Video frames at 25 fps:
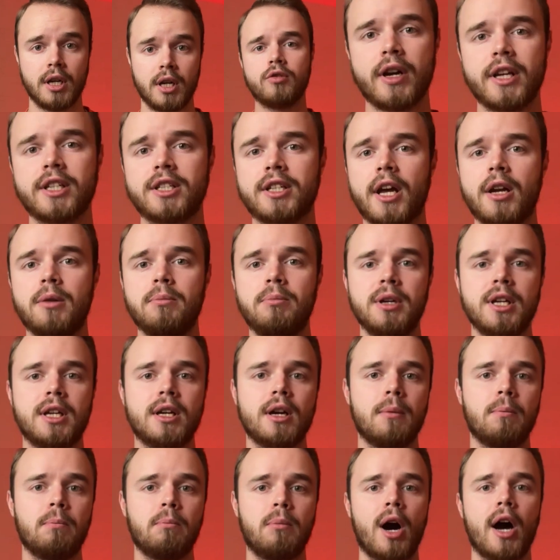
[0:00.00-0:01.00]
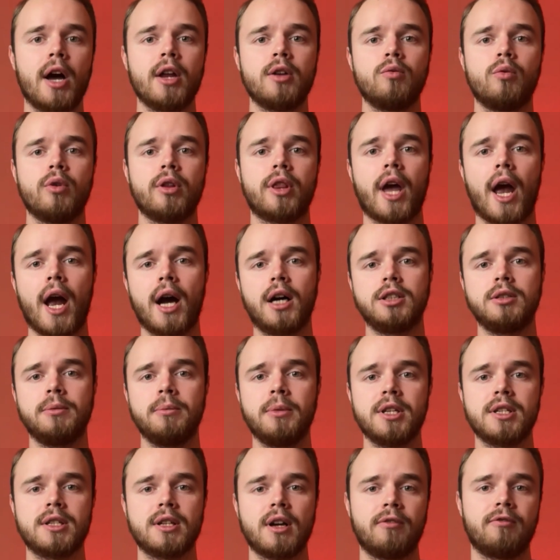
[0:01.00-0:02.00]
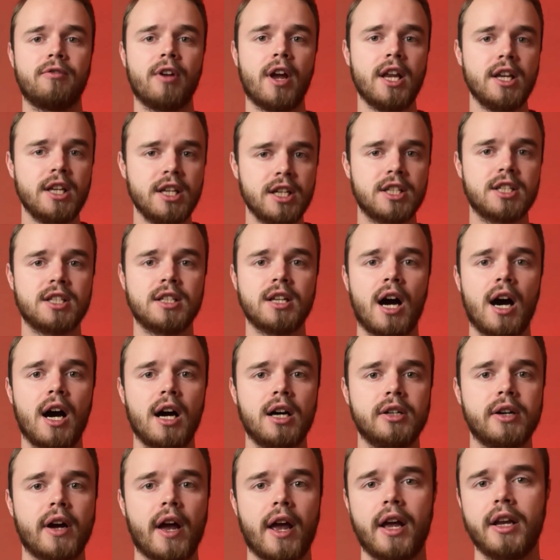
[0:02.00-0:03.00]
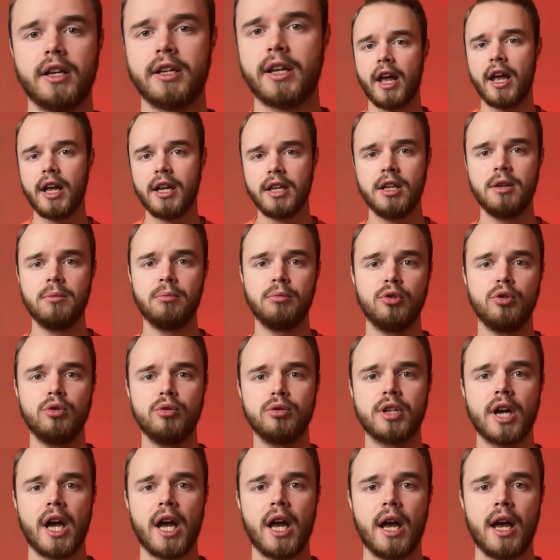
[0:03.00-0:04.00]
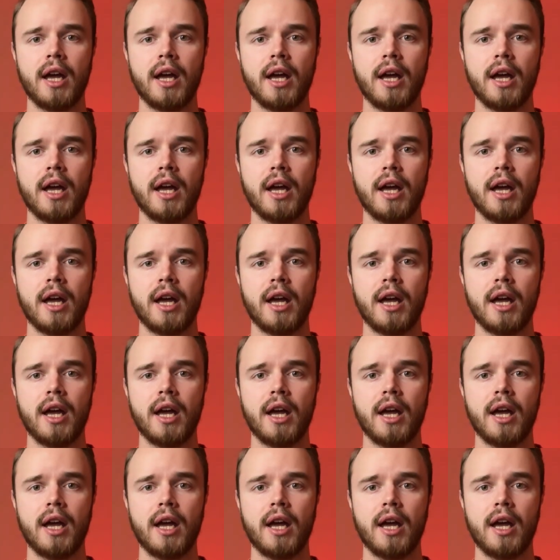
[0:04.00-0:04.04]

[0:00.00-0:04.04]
Dress can be combined with elements of any style and any mood,